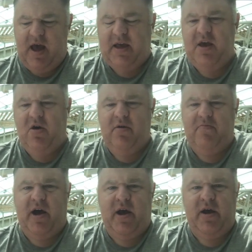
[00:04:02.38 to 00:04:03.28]
Aki
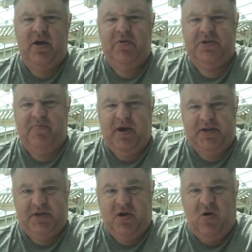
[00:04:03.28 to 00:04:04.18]
Ogunbiyi, who was the
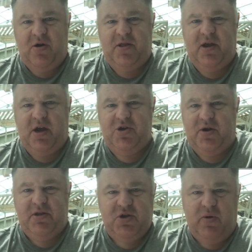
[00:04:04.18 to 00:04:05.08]
best guard in the
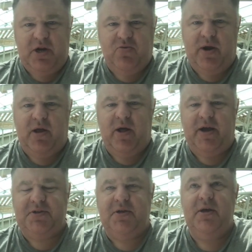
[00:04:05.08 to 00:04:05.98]
country in the 2020
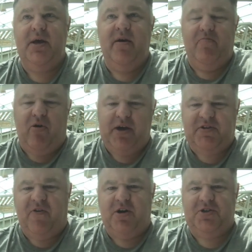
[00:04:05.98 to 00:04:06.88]
class,
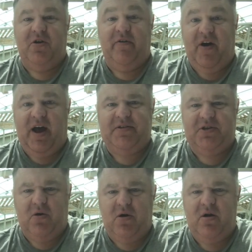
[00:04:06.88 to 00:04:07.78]
Bryce Foster, a five
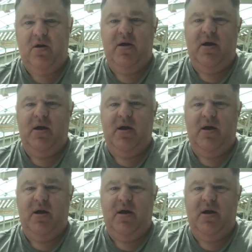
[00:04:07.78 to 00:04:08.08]
star,